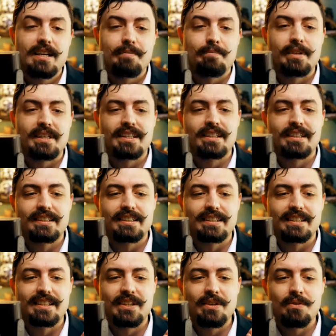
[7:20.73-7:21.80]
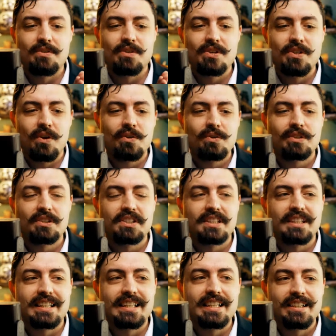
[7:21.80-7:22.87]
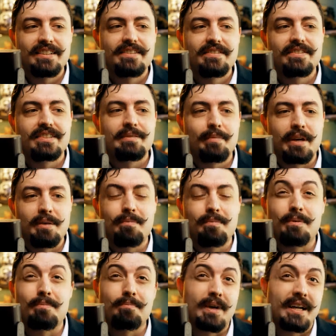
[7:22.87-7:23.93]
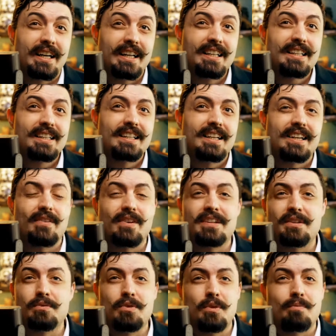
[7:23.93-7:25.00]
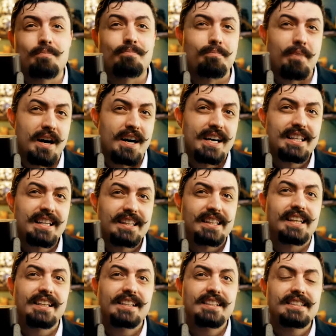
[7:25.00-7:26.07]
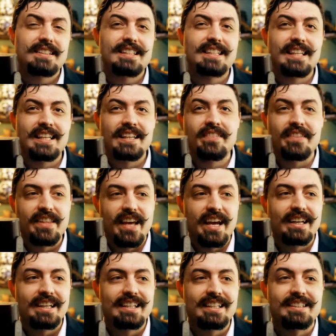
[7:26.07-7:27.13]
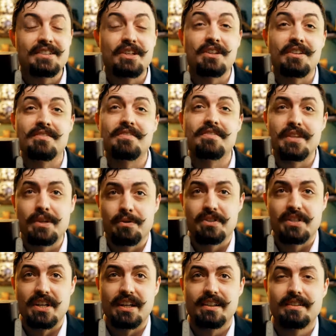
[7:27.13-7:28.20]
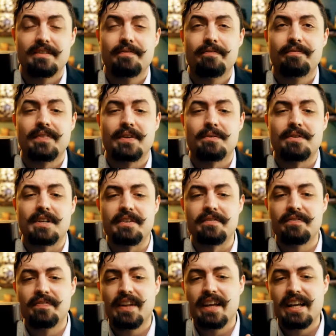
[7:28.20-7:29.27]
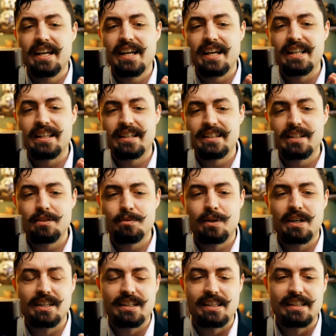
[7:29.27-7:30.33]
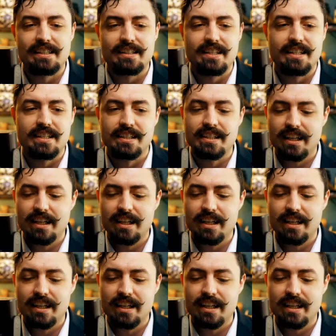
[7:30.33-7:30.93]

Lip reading: because you don't give people money and you don't buy things if that is confusing, right? And this is why I said